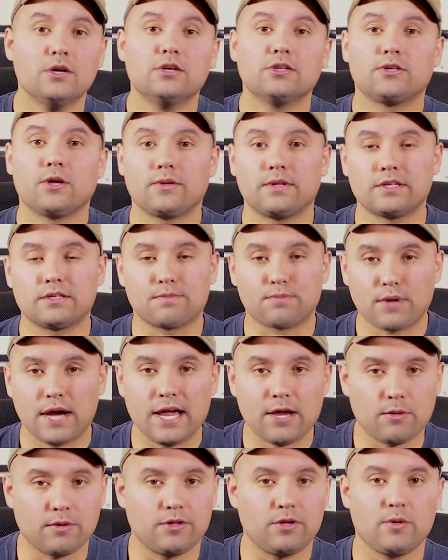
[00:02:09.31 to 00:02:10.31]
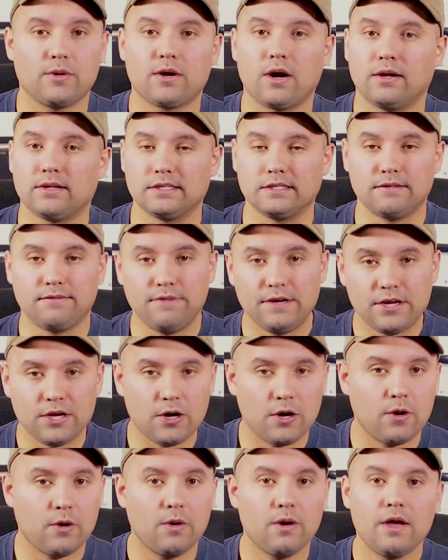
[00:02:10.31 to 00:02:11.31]
So this break with doing all this
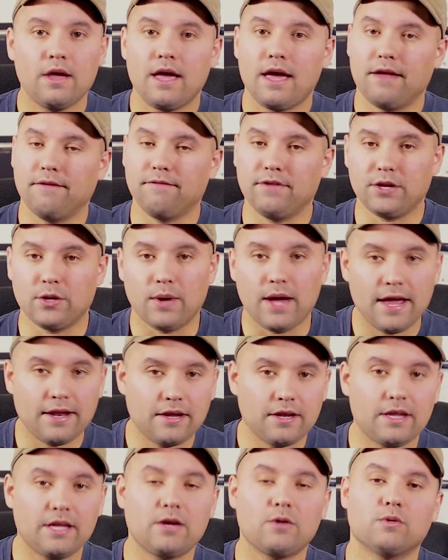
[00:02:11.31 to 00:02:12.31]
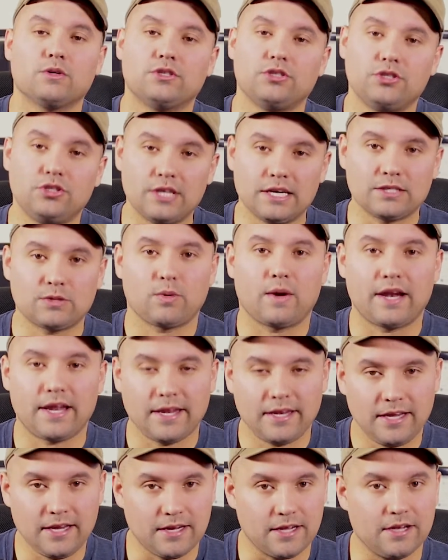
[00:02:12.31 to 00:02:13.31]
video and video editing was just what
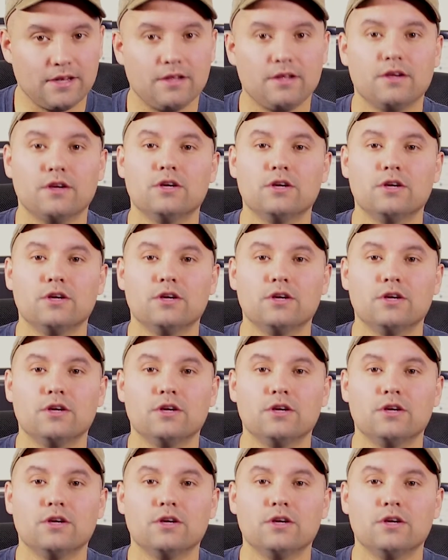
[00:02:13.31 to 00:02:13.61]
I needed.